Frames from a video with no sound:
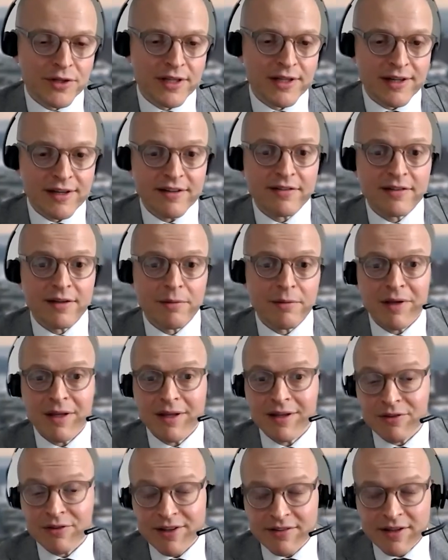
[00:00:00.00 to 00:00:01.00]
there is some
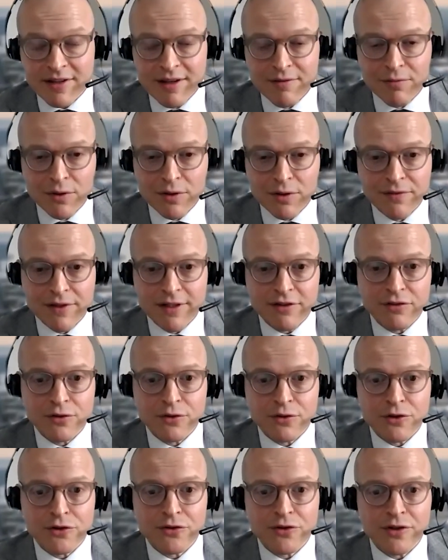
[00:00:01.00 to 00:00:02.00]
risk involved with the
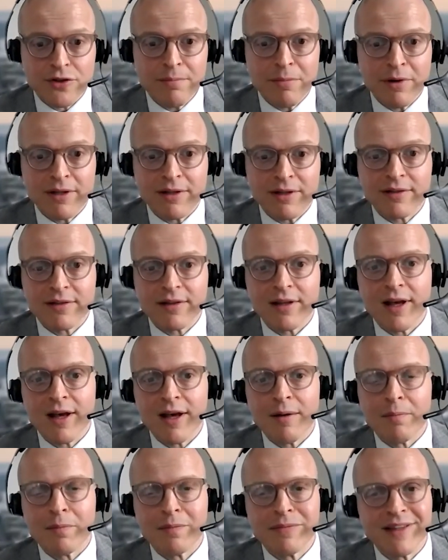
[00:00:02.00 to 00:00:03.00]
surgery, but uh,